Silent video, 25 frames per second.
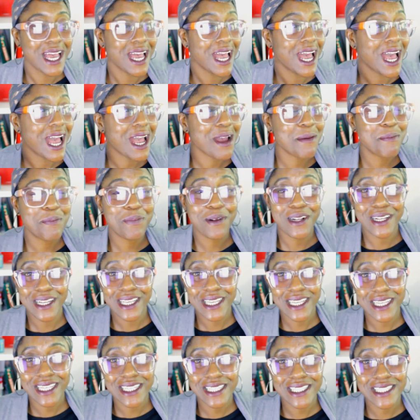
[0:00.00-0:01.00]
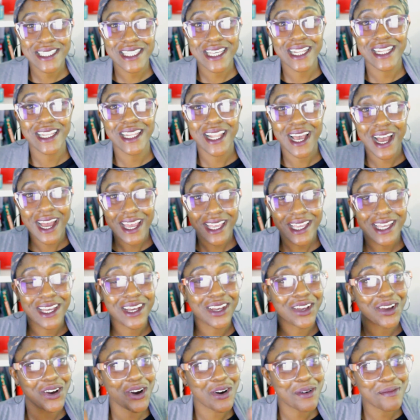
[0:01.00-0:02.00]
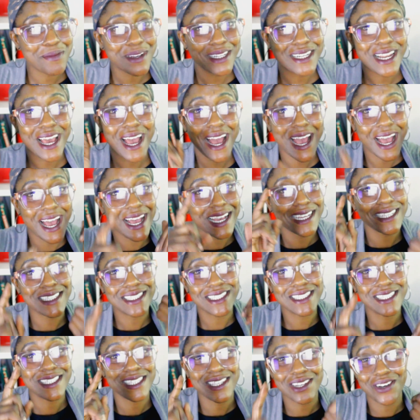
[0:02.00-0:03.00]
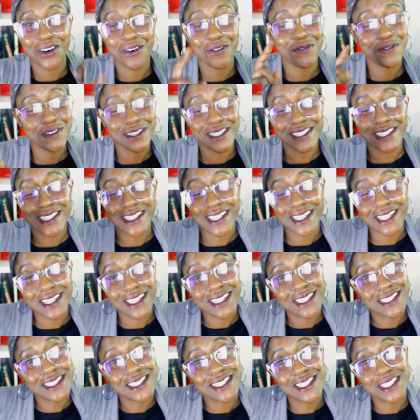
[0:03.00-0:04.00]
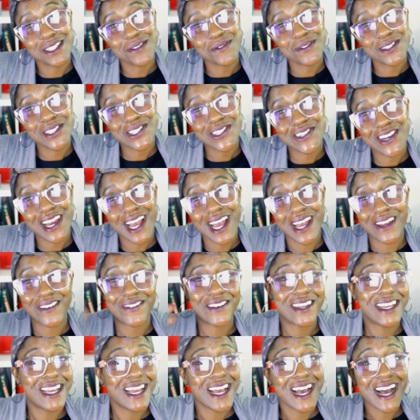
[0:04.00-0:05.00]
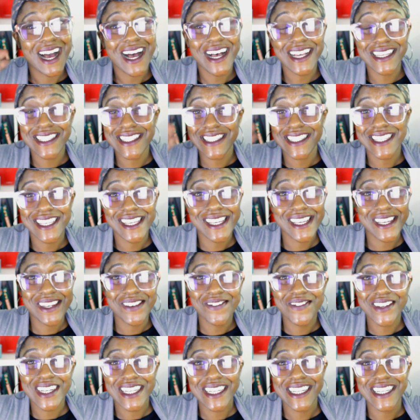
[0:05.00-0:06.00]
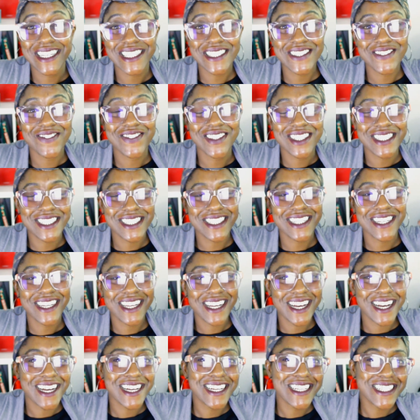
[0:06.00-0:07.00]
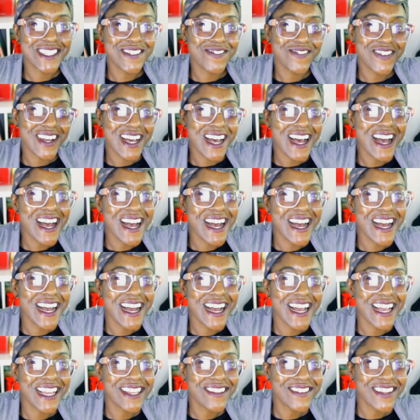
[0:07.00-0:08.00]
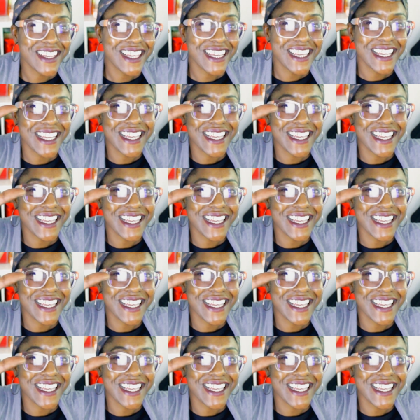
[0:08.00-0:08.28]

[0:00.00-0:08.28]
And please like, comment, and obviously subscribe. I'll see you in my next video, guys. Bye.